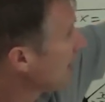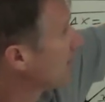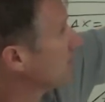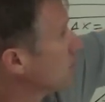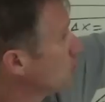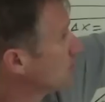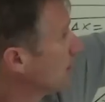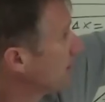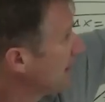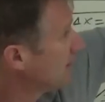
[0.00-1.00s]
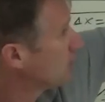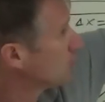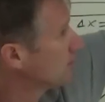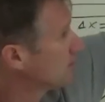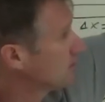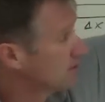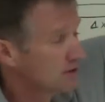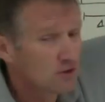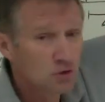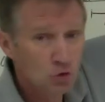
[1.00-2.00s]
have used up
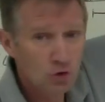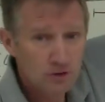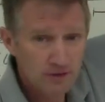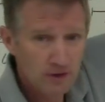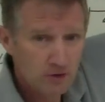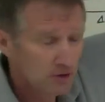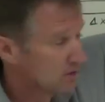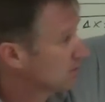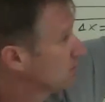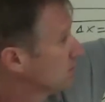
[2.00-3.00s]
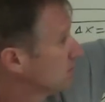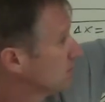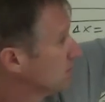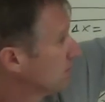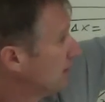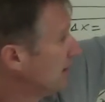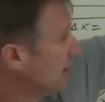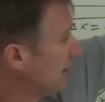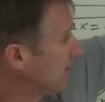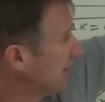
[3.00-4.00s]
866 joules of energy. They
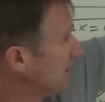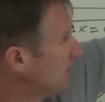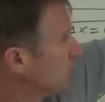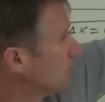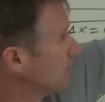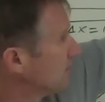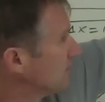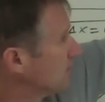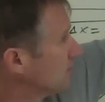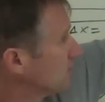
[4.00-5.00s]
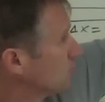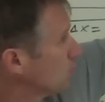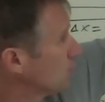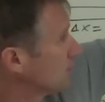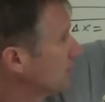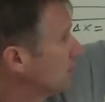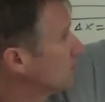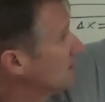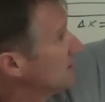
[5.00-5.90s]
have 866 joules of energy